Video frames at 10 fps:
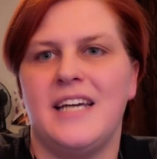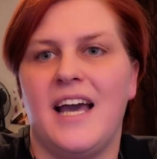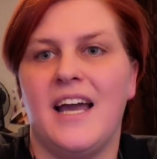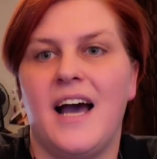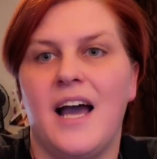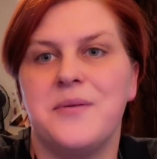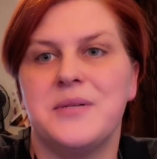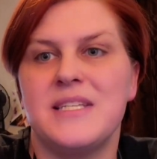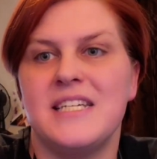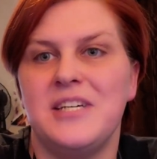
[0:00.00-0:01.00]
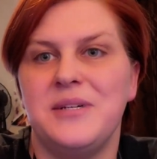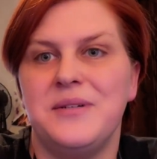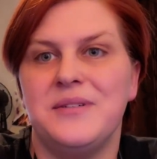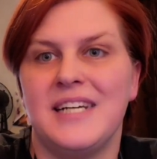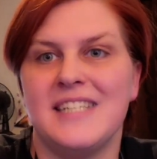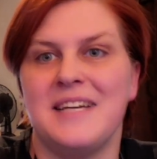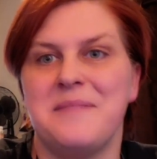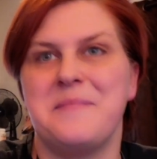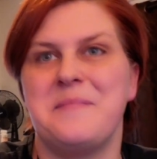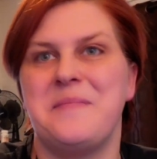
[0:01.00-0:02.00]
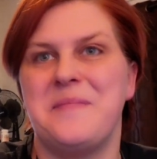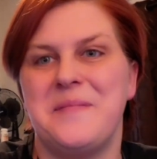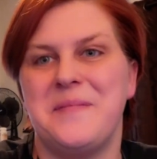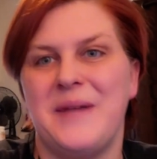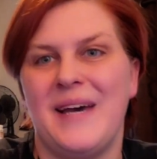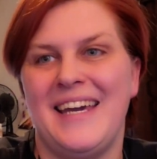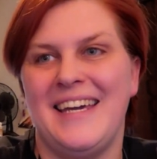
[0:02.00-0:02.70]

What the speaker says: and I will see you next time. Bye.